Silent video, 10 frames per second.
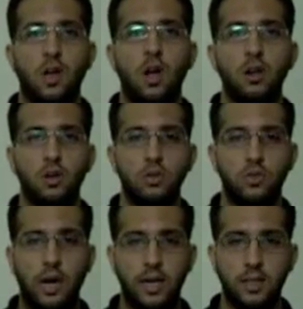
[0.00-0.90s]
They all
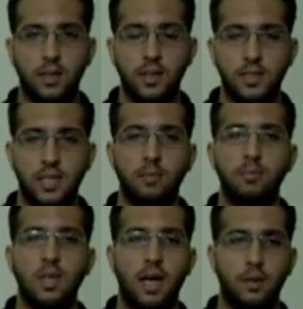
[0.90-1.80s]
contract in the
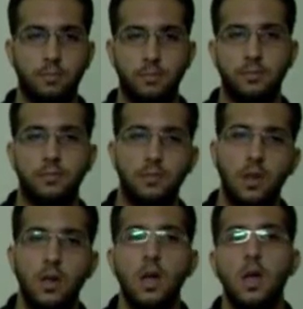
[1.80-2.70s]
same time.
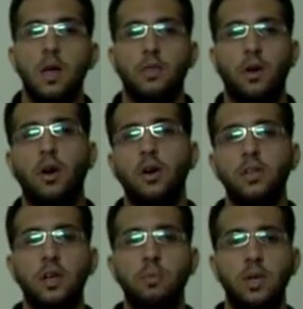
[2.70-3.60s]
The
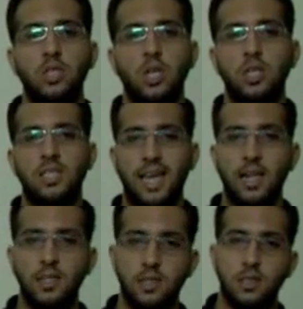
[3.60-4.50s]
cardiac muscle
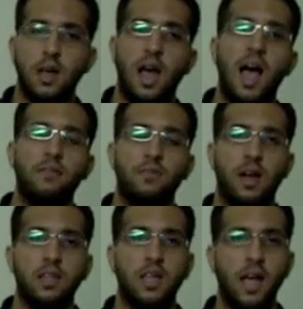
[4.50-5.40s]
cells have
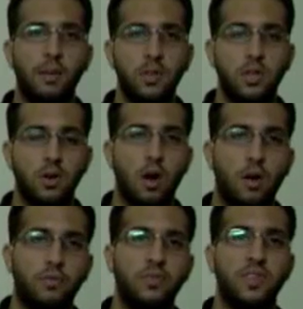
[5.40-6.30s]
a diameter
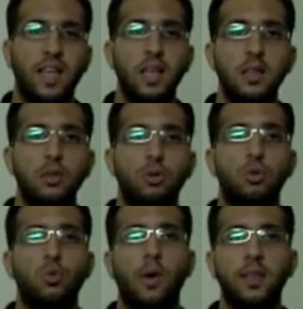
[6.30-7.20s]
of 10
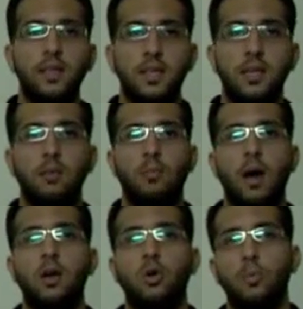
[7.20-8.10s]
to 20
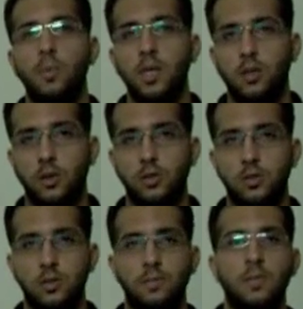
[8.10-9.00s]

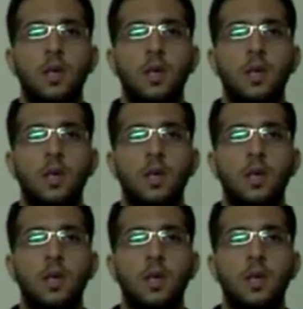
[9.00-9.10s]
micrometers.